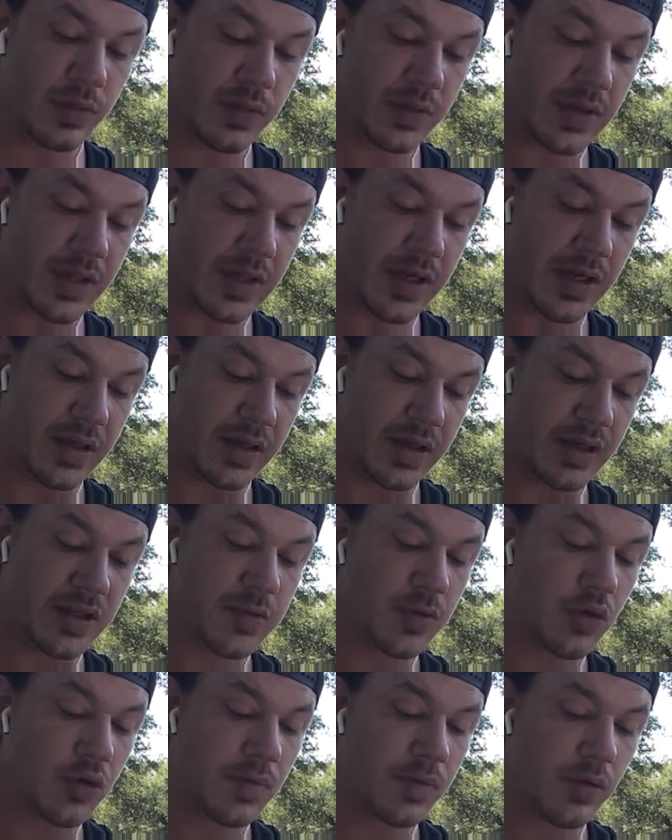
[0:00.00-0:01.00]
So I'll repeat
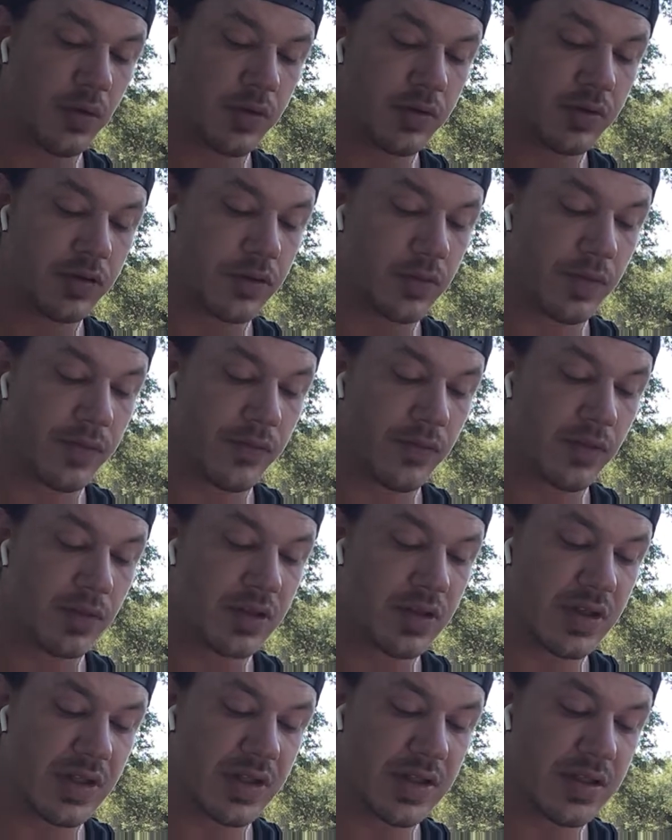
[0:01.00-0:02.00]
that. It is more important to
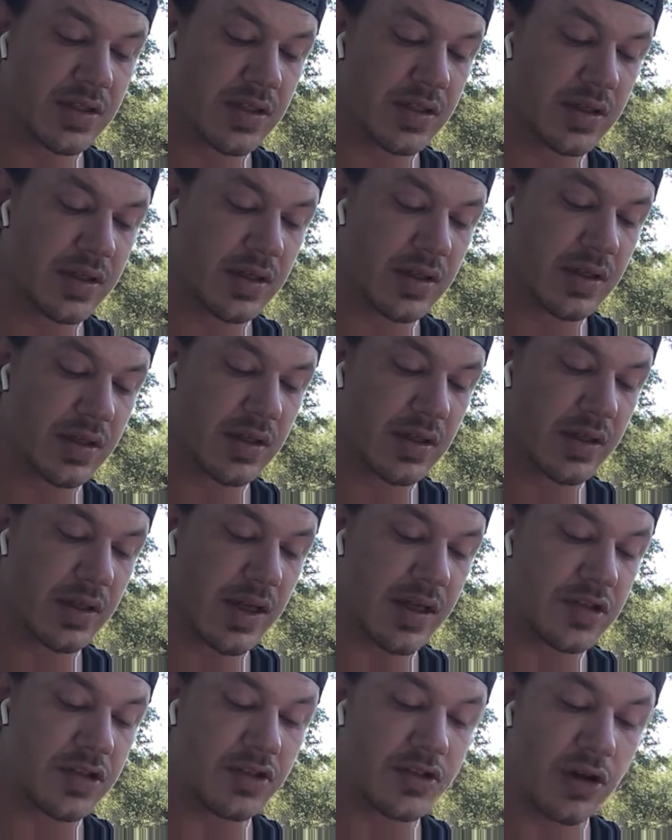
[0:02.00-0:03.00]
refer to these
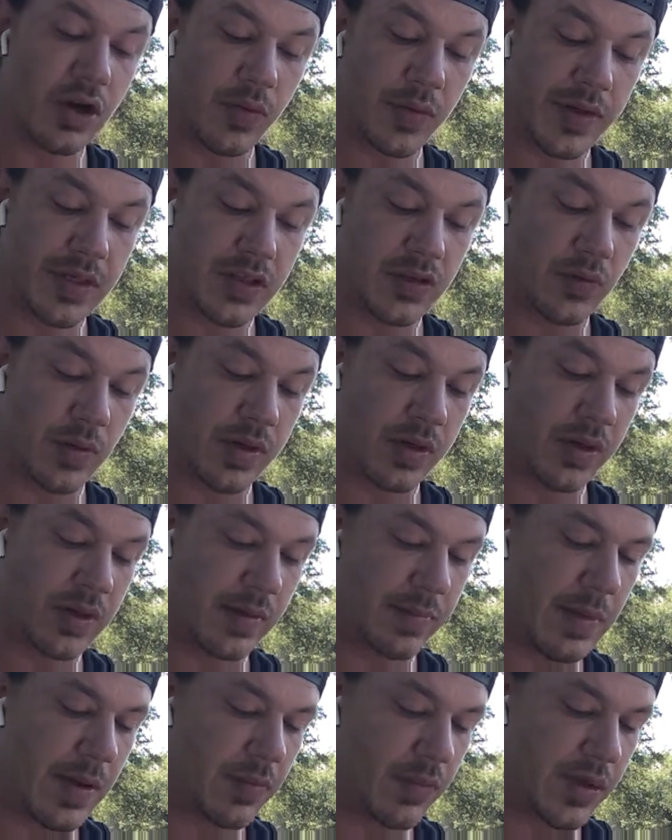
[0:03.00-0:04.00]
as knowings
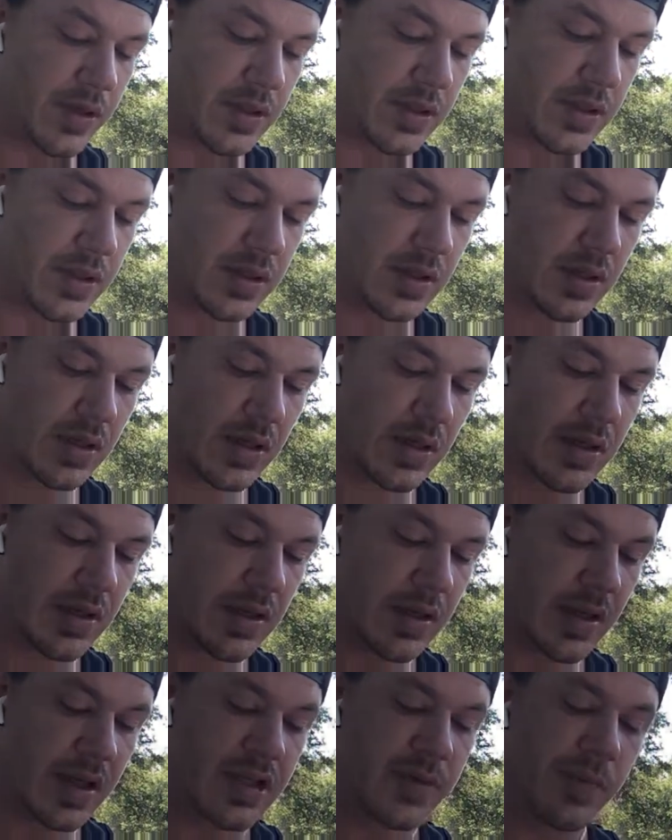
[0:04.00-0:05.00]
rather than memories,
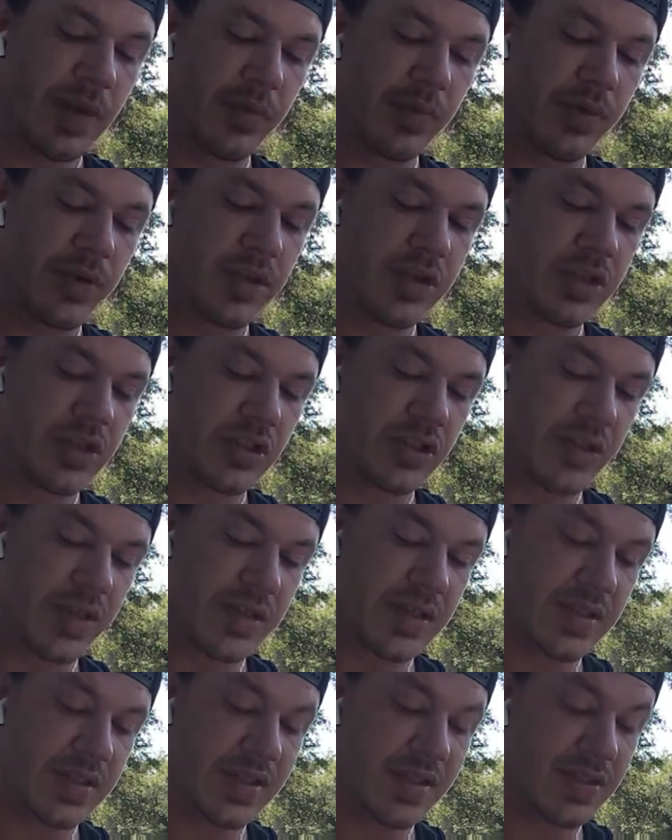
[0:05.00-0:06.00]
as memory
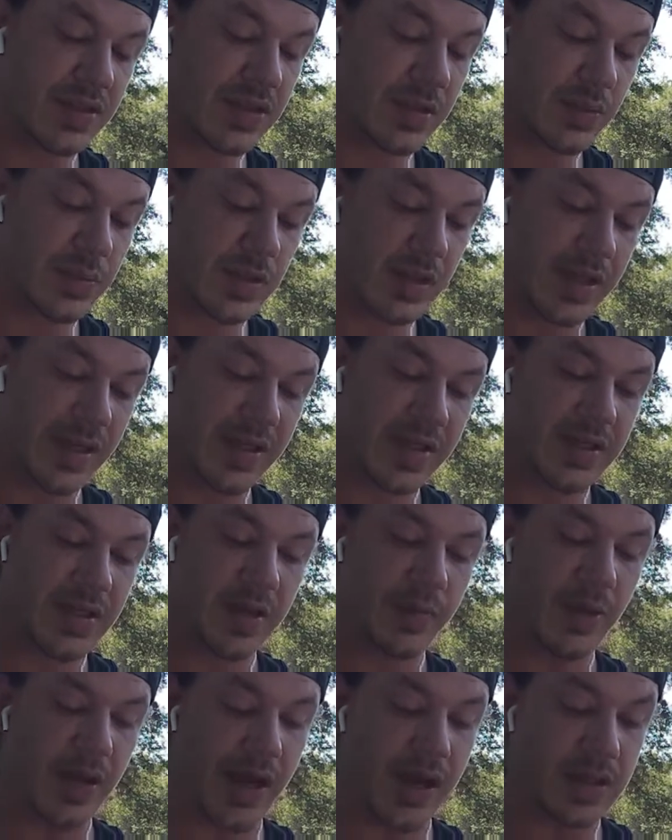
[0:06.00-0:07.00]
suggests something
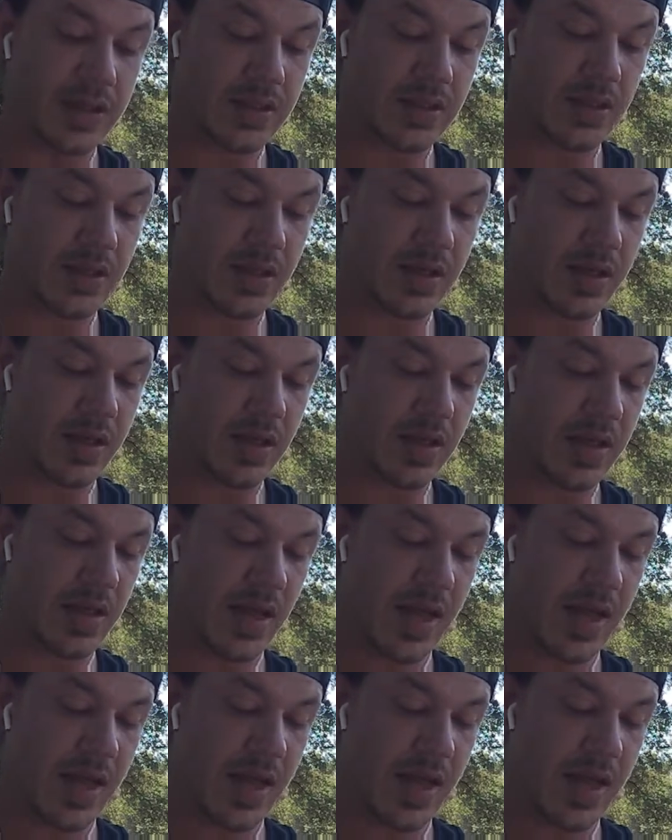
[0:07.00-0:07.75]
that is in the past,